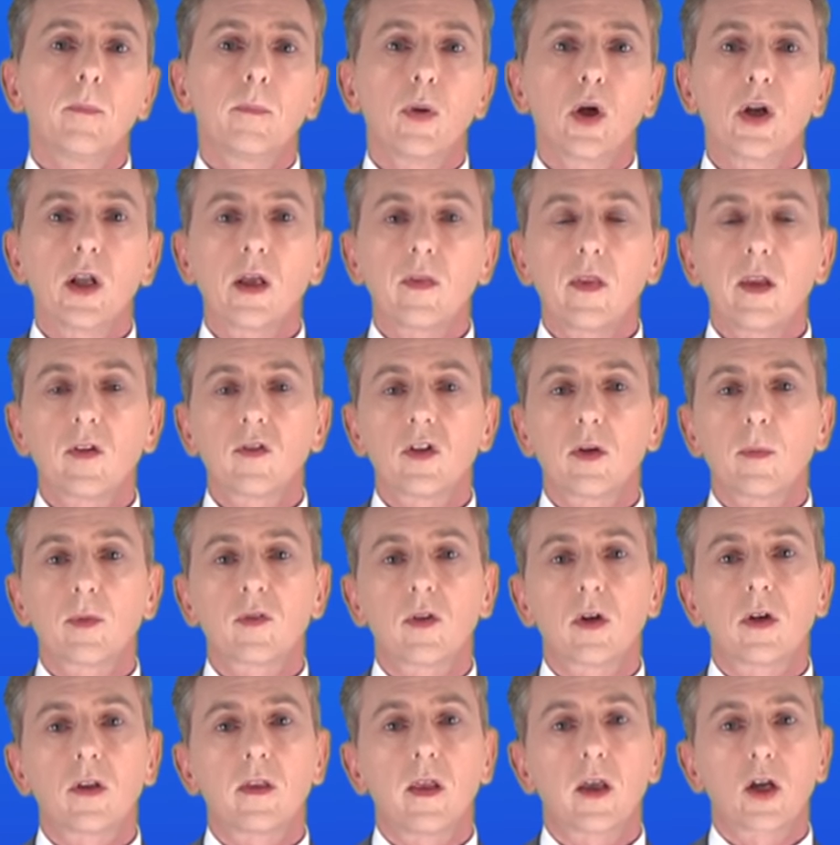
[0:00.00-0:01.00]
Putting these numbers
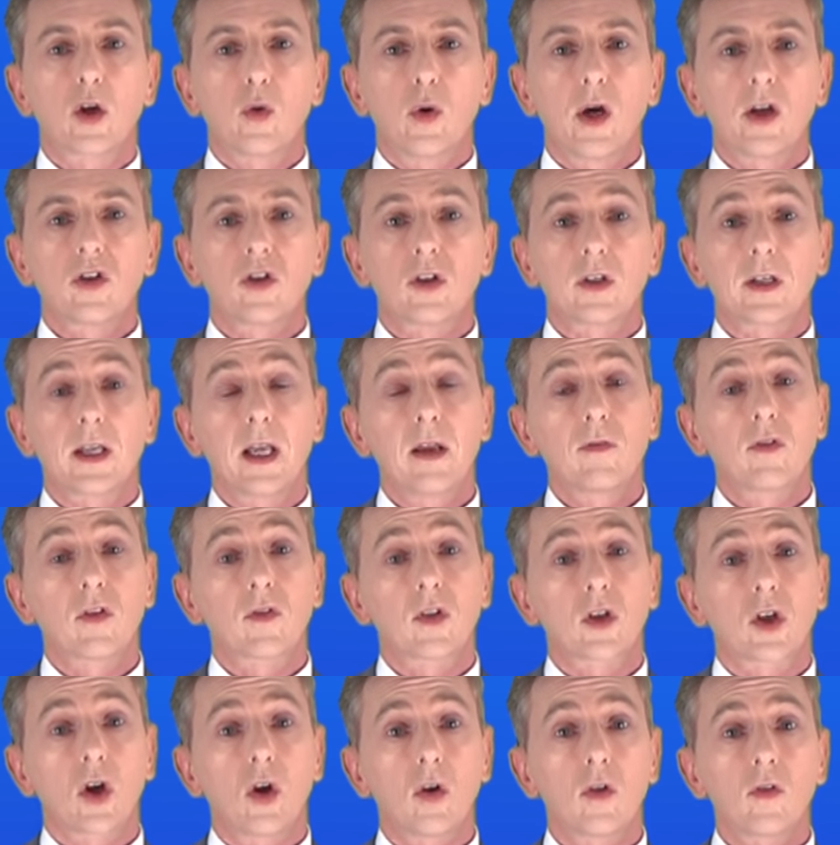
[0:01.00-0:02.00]
into the equation gives
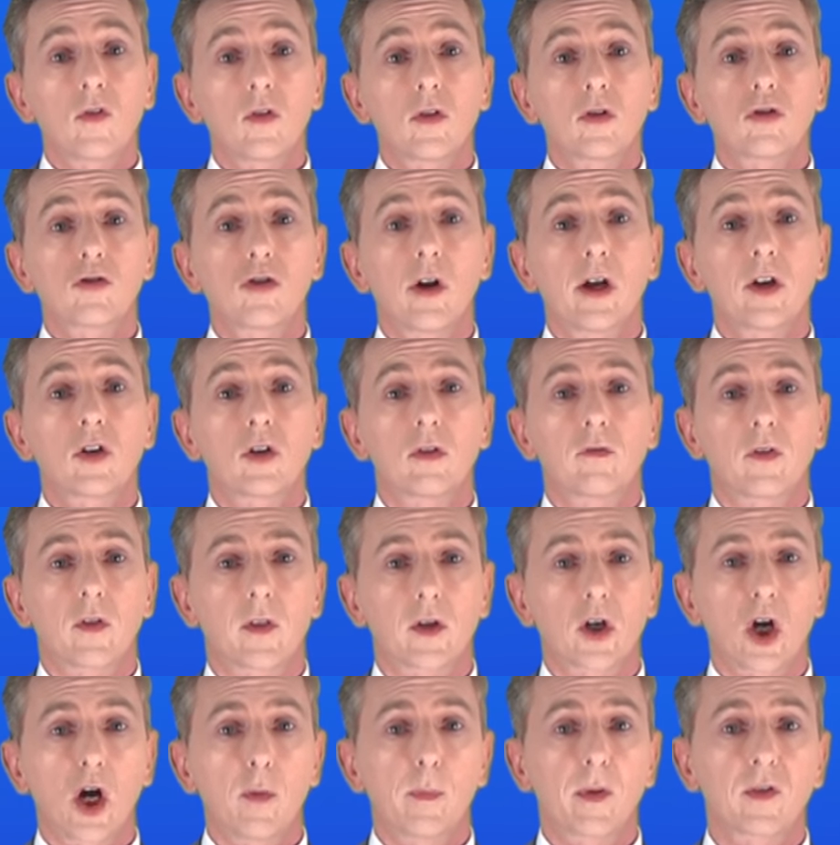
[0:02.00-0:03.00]
us a concentration for
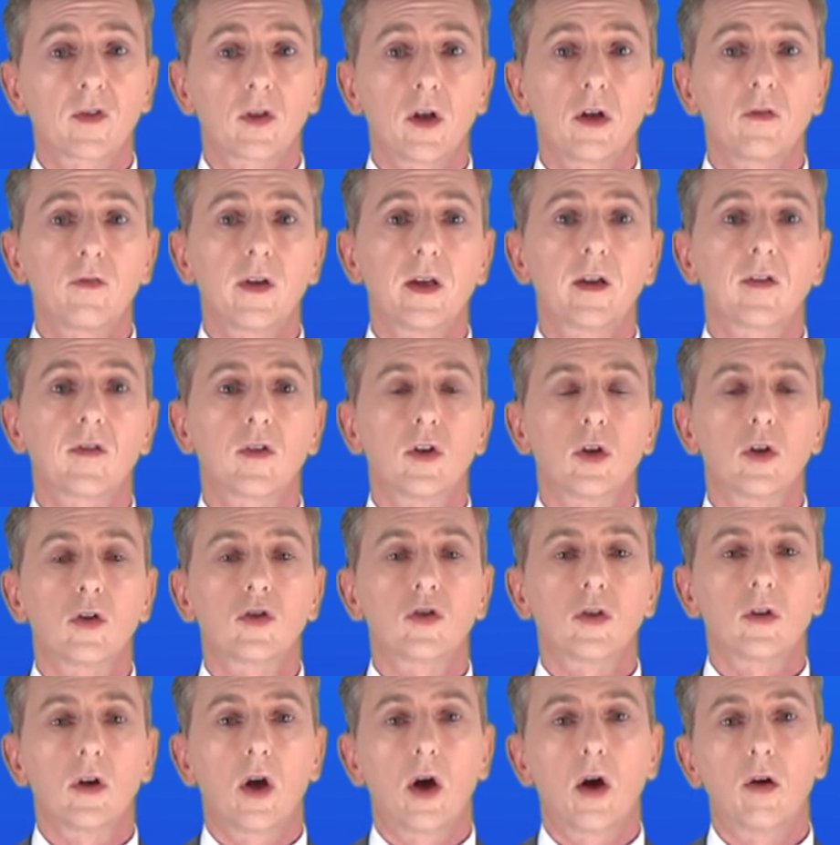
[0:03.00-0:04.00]
the copper sulfate
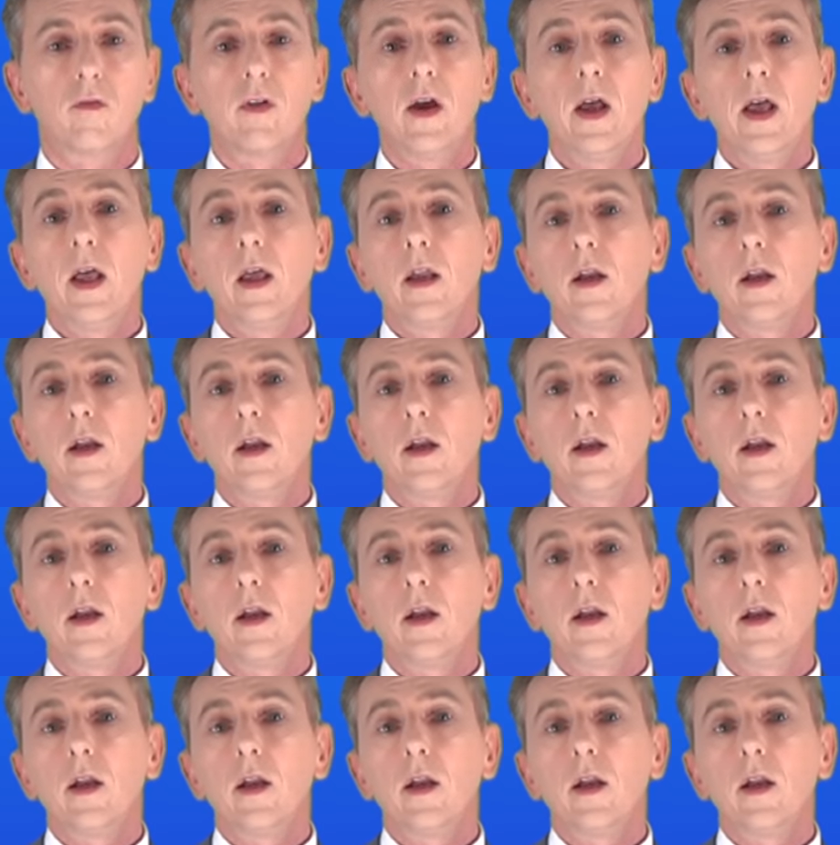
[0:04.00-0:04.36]
solution of